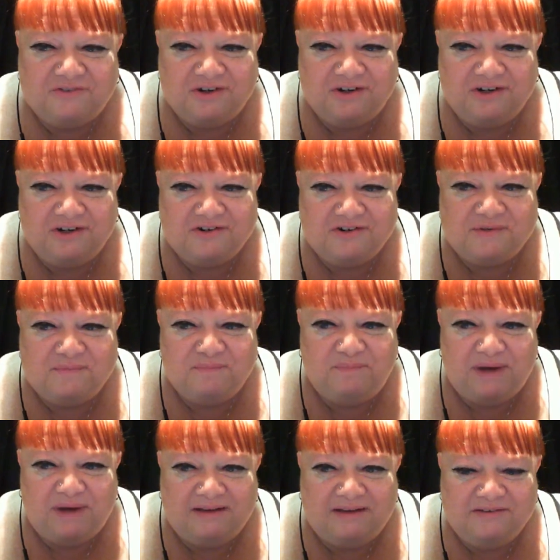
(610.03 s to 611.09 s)
critters in
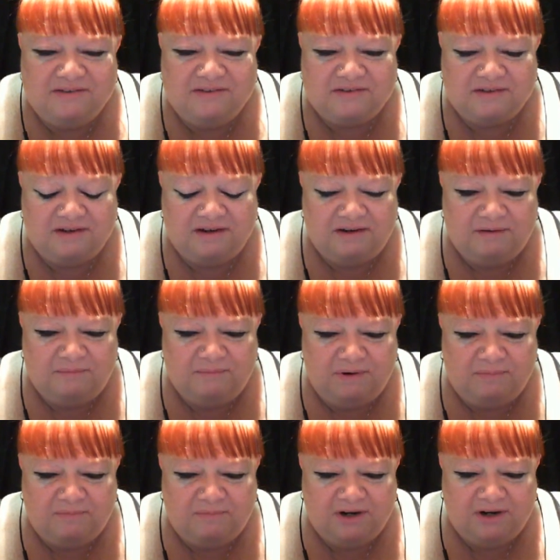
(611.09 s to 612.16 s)
beds,
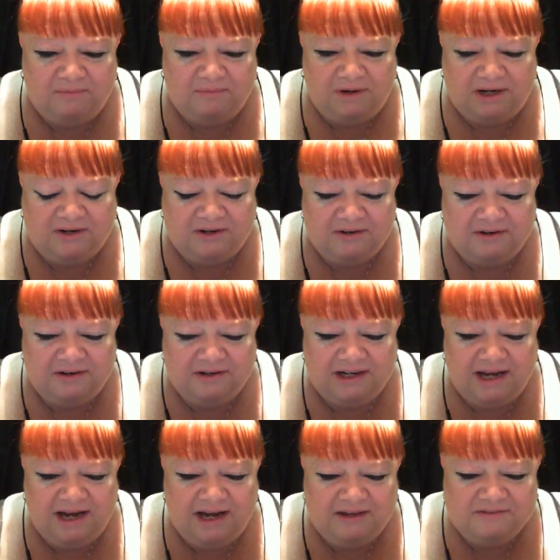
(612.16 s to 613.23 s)
my current
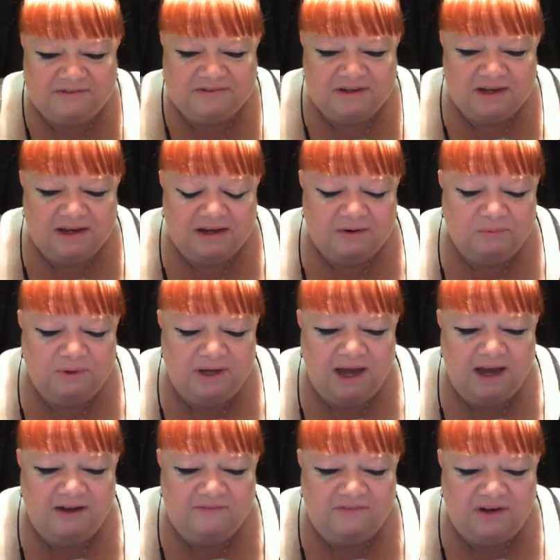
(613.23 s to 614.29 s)
cats, we
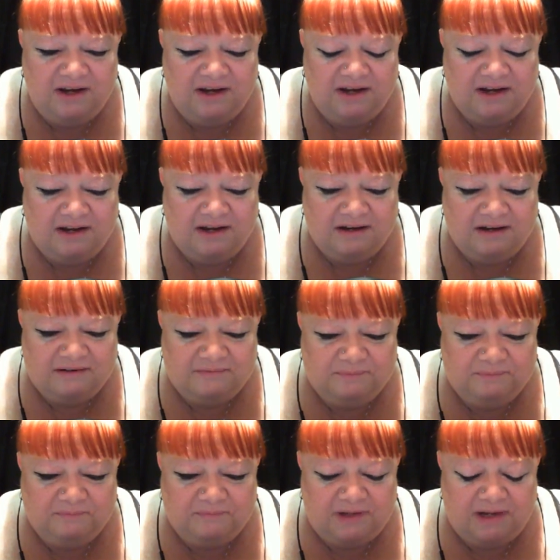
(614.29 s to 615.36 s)
have a
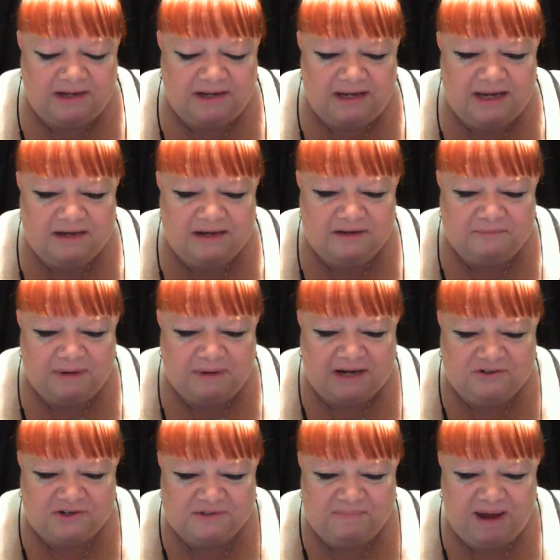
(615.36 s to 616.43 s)
heated
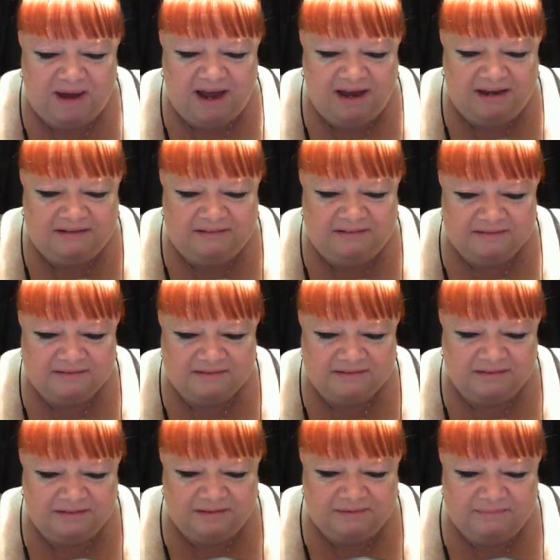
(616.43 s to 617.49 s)
mattress pad
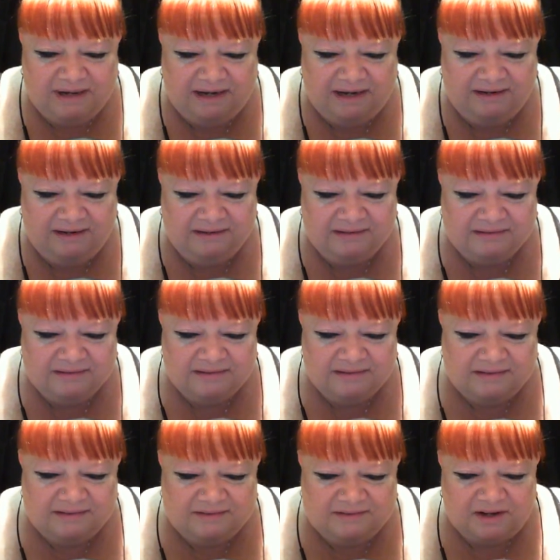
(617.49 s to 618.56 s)
on the bed.
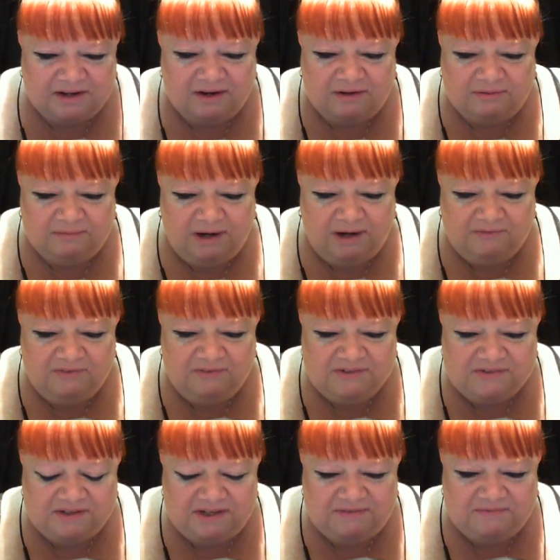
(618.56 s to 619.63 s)
So
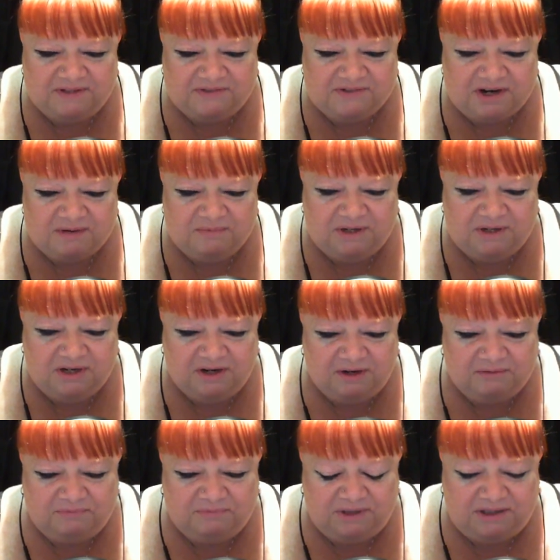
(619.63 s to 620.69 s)
obviously this time of
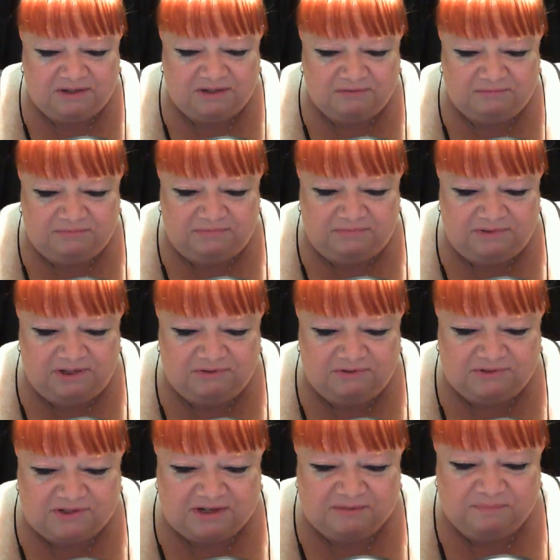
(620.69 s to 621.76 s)
year we don't
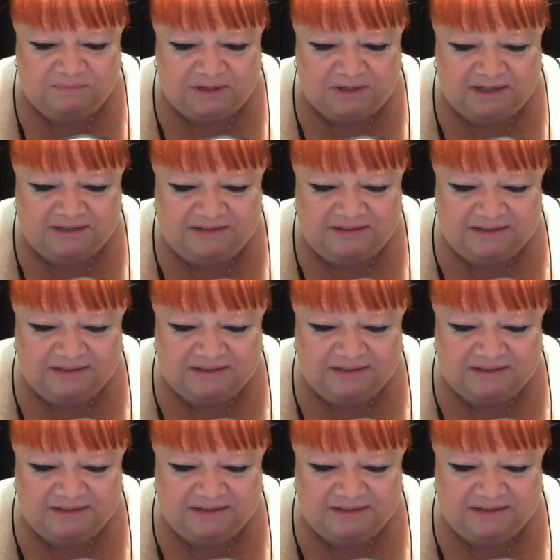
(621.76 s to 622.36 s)
use it, but